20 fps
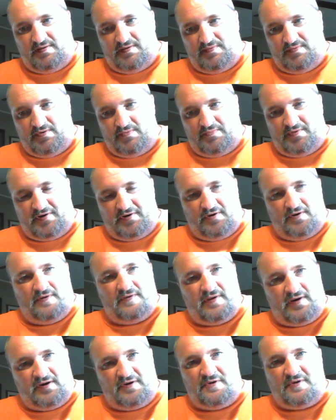when we
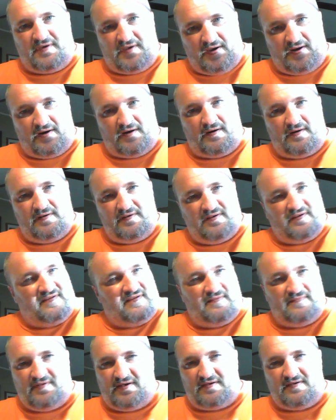go there, you care. You
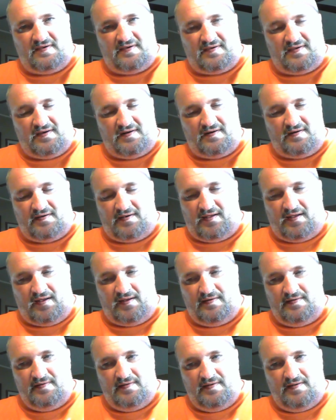seem like you care a
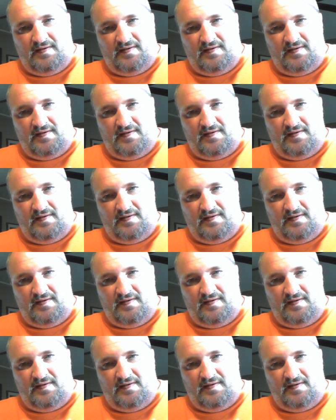lot.